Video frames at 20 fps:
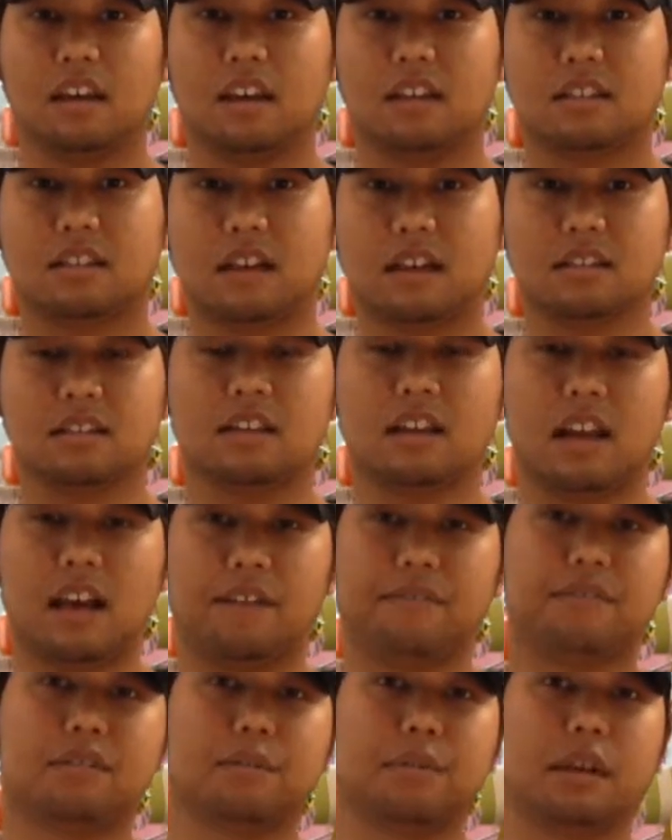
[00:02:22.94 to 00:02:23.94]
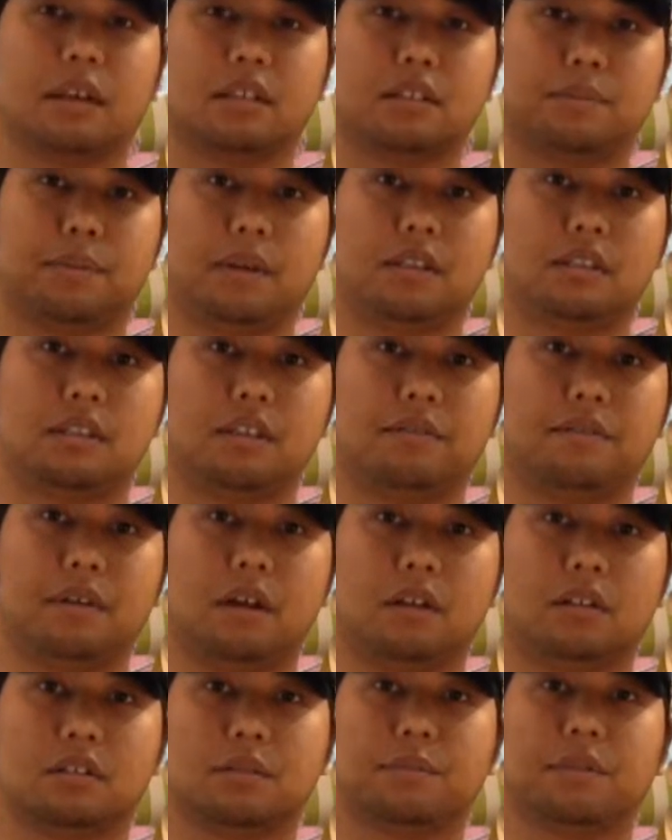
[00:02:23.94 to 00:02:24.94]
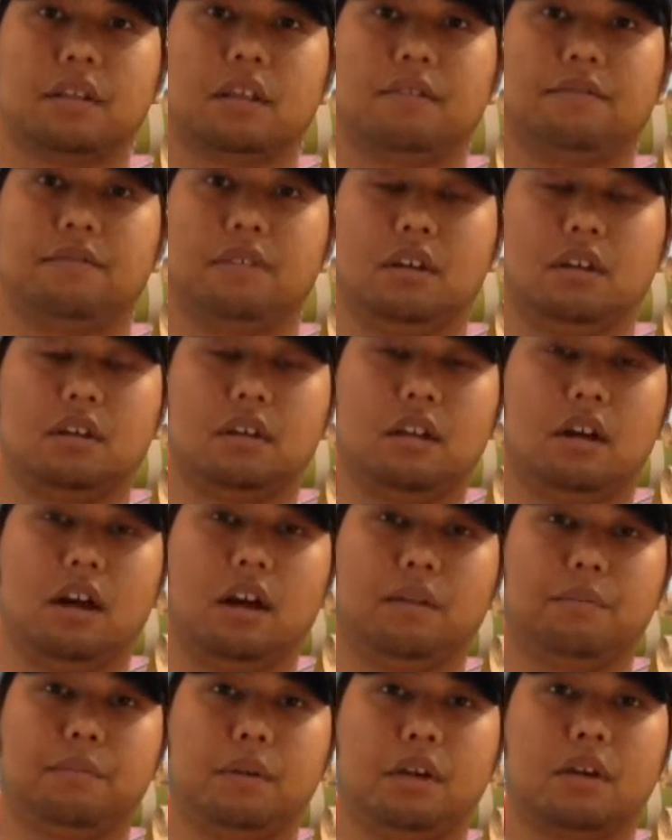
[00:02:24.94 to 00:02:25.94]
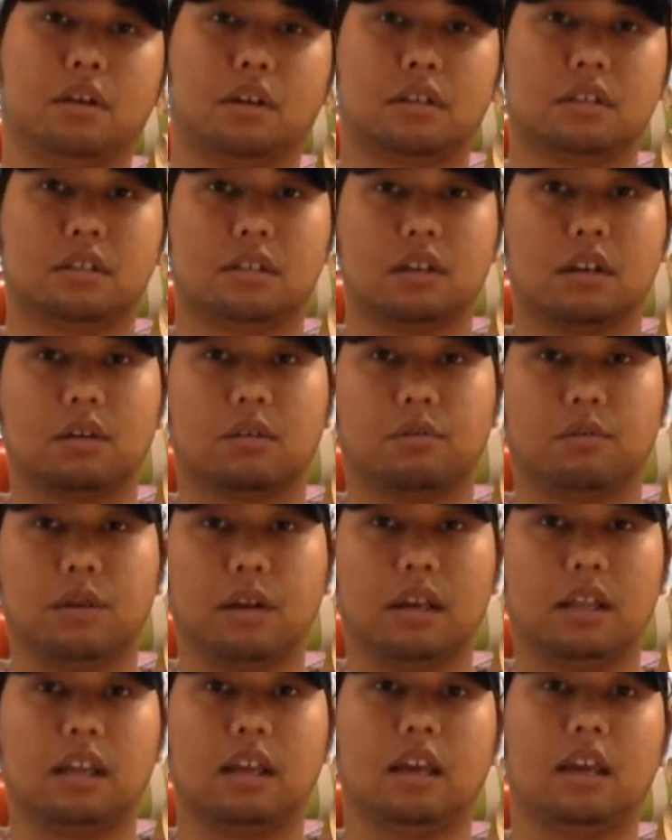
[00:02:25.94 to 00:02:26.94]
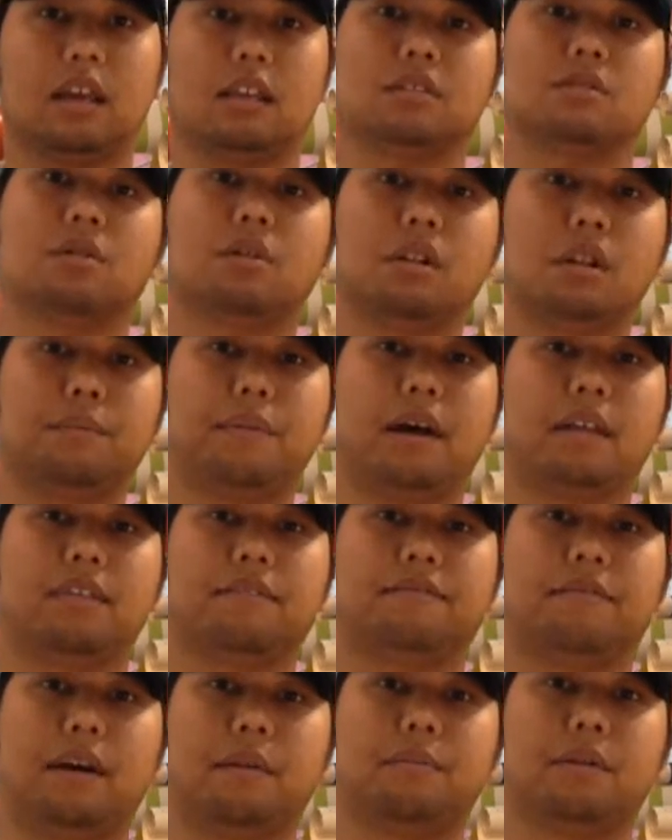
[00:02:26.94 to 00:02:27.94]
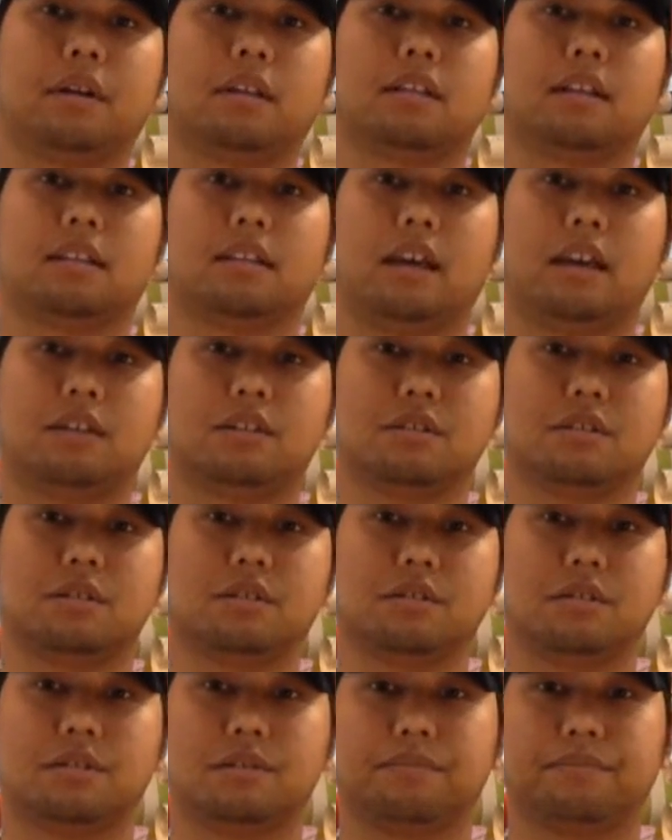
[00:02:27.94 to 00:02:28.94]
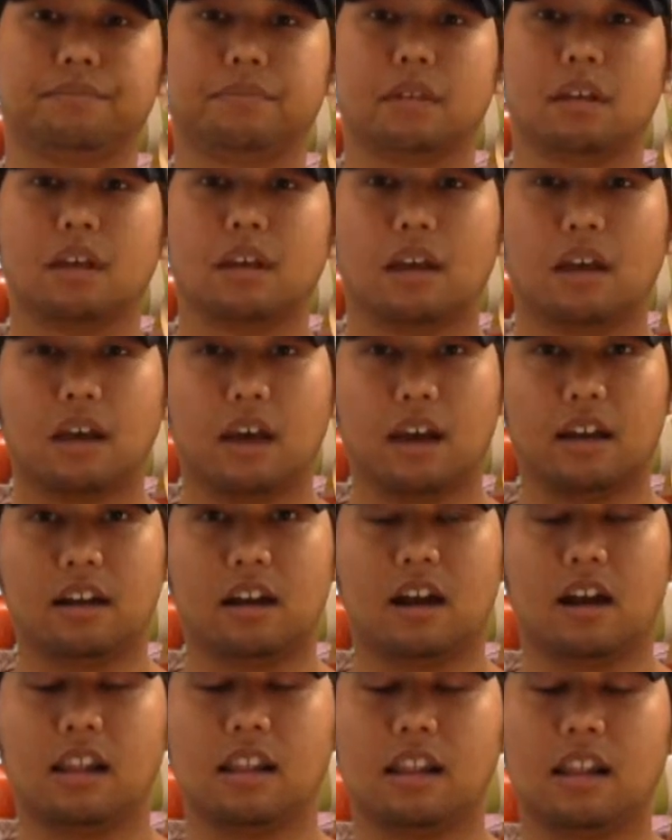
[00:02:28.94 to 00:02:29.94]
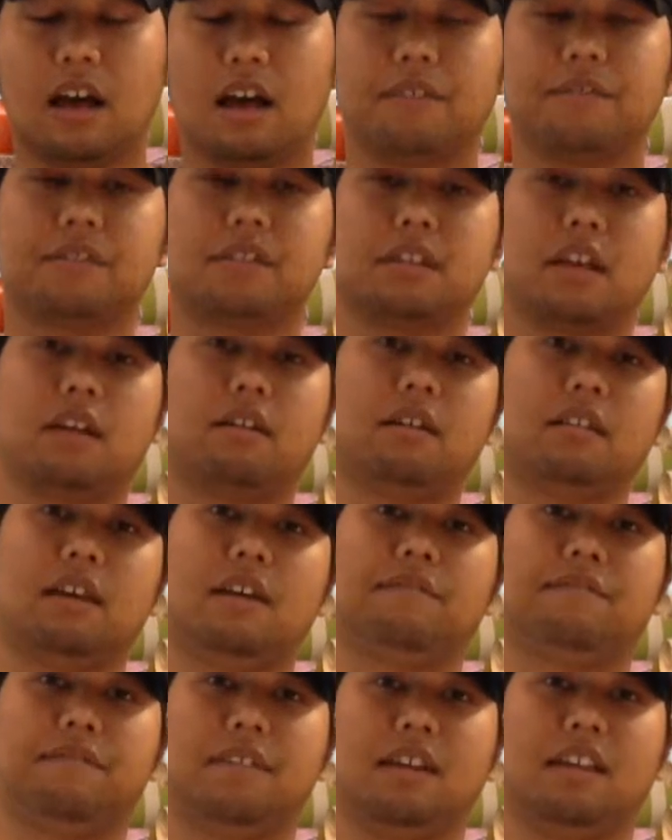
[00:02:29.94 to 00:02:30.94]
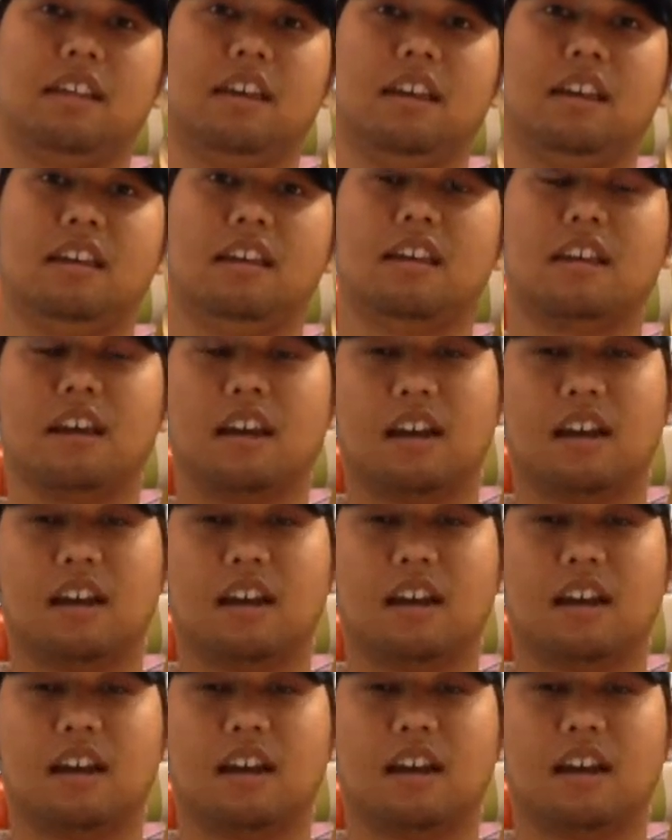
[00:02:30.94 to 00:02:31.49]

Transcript: It doesn't have to be expensive ultimately for your client because really it's all about the fabric that they choose. And I love sharing that feeling.